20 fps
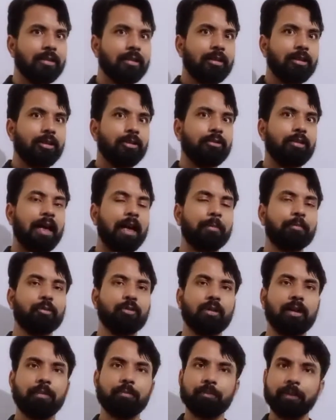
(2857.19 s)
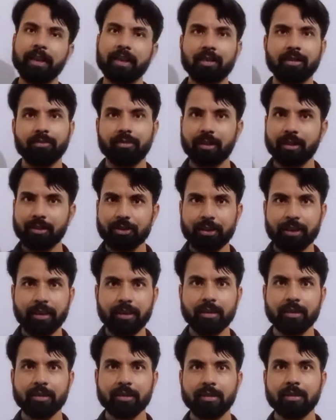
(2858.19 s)
You have to complete the worksheet
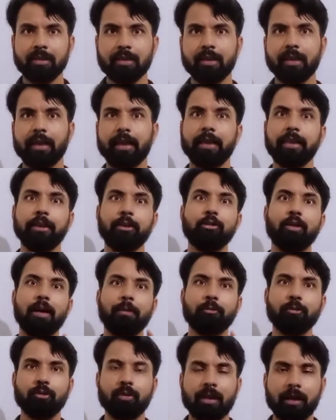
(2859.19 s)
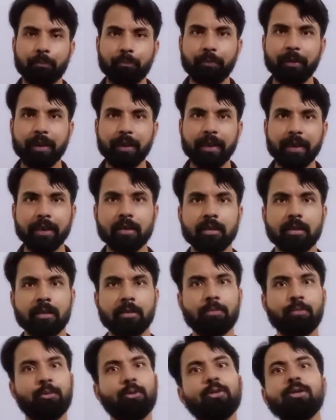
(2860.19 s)
and you have to complete
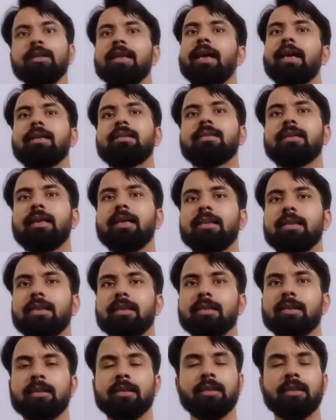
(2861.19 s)
both the exercises,